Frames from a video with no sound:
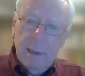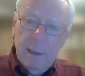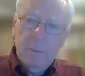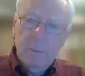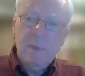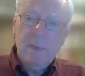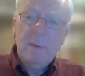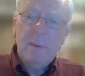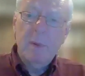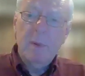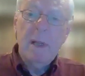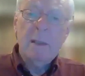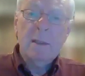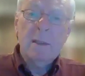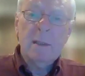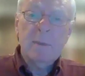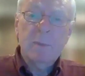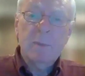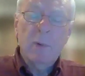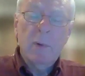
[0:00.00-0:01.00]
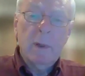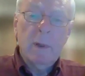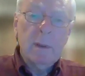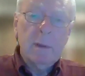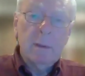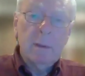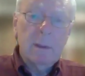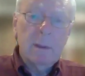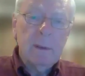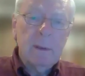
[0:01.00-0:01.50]
helped spread
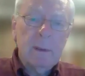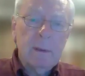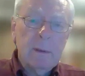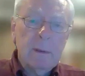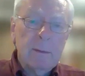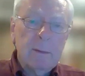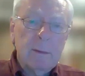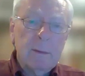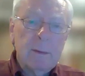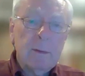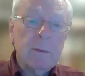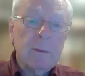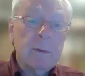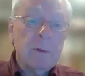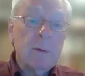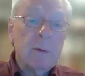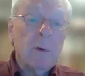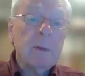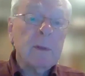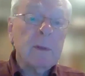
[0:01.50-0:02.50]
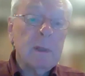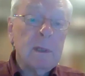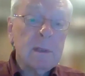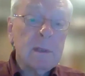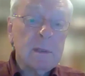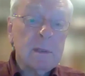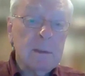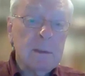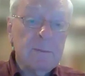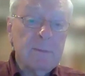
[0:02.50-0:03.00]
sport through the
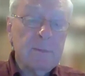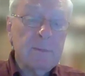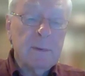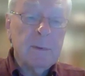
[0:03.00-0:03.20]
northeast of